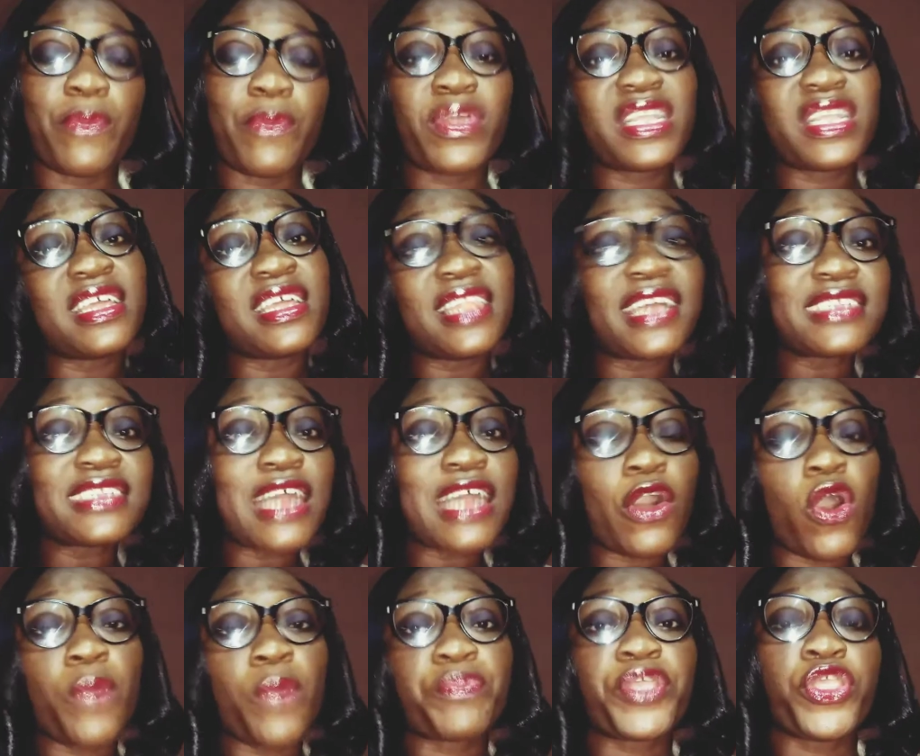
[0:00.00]
But in a larger
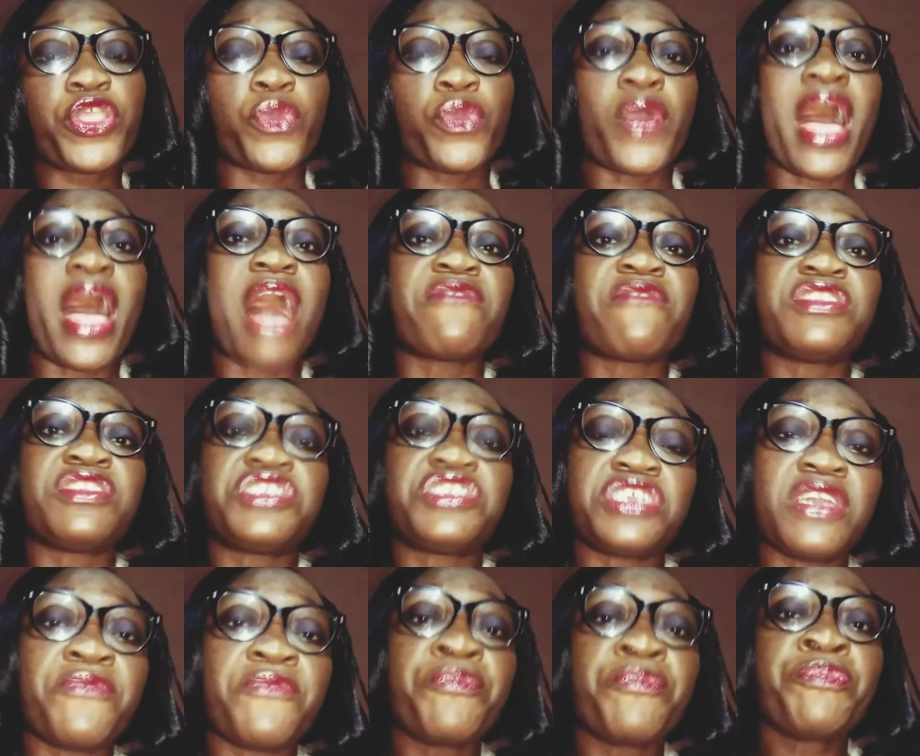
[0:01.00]
company, you will have a
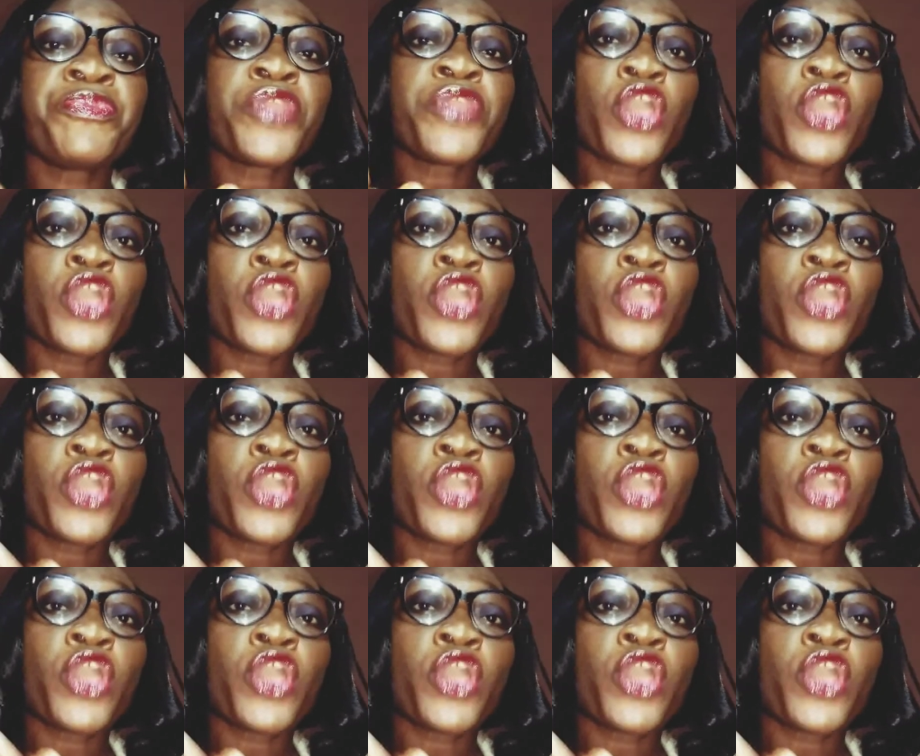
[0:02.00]
chief